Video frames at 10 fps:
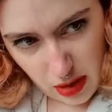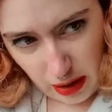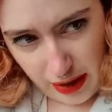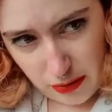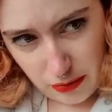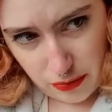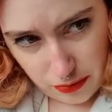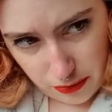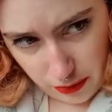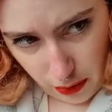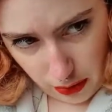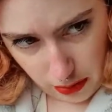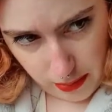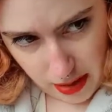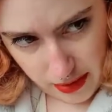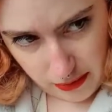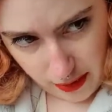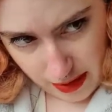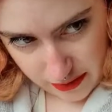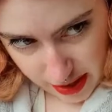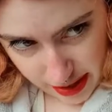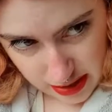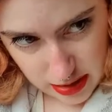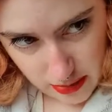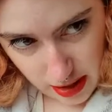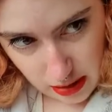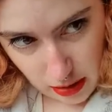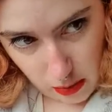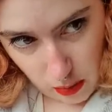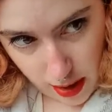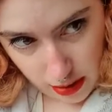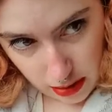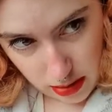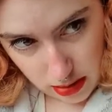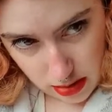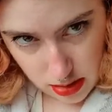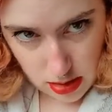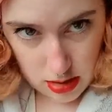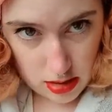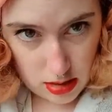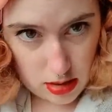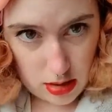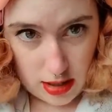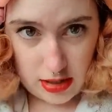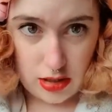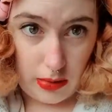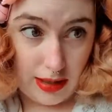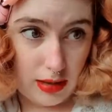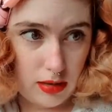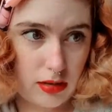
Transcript: like 4, maybe 5 days, depending on when I do it.